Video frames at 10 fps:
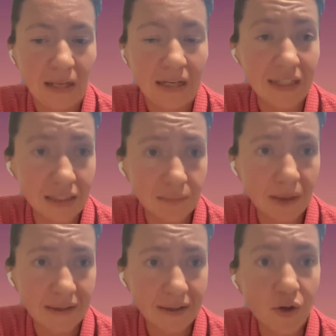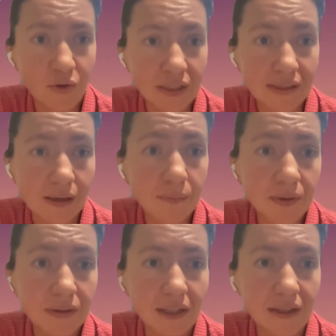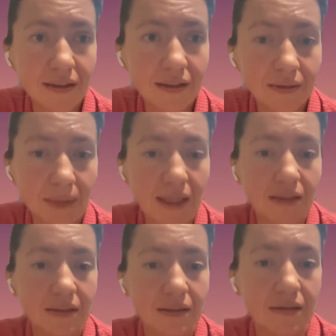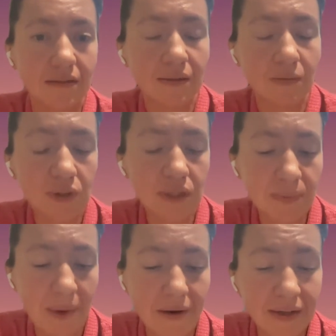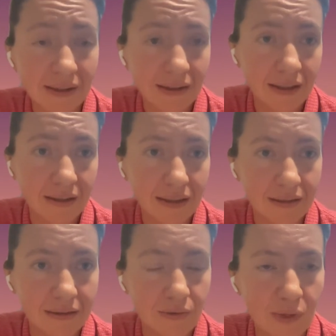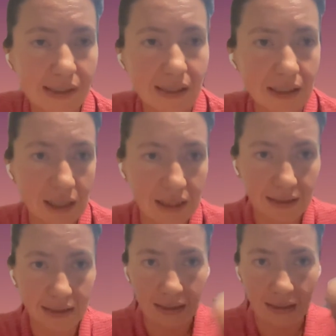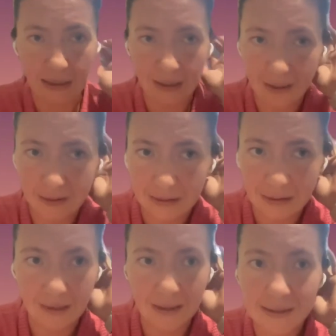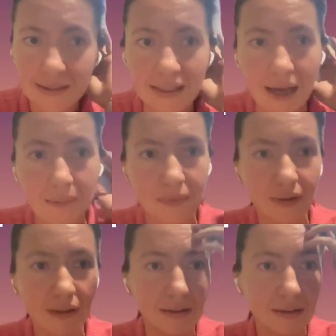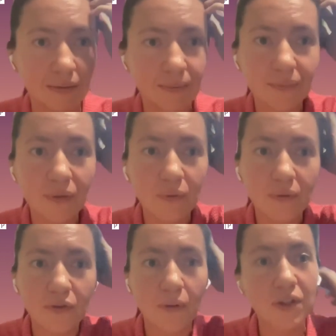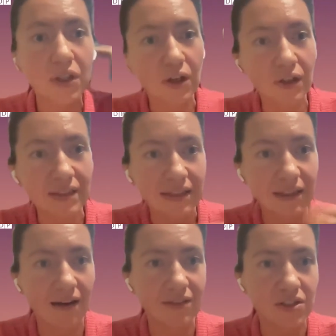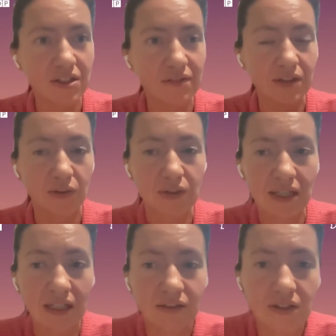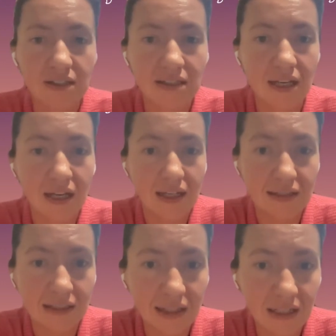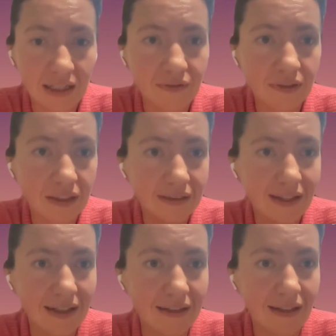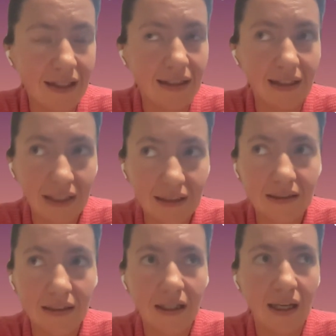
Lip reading: lead by their own example. I think the most inspiring thing that we see in ICT and STEM from the girls that have achieved in those sectors is that they lead